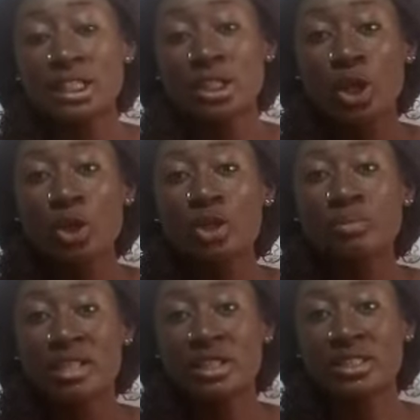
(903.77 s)
include
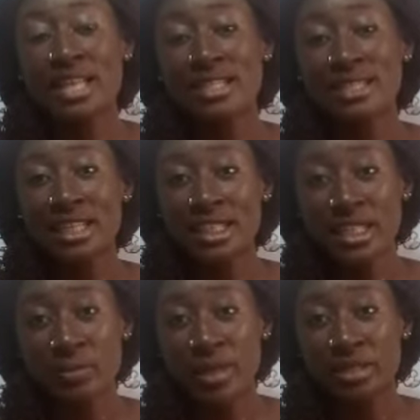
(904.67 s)
methods like slash
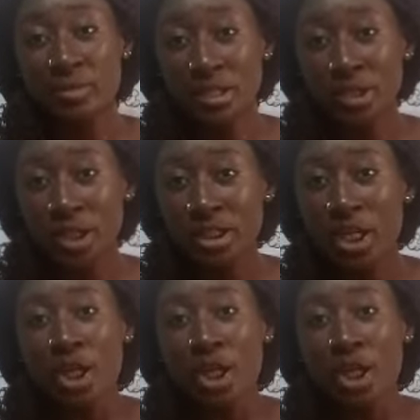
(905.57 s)
and spread method.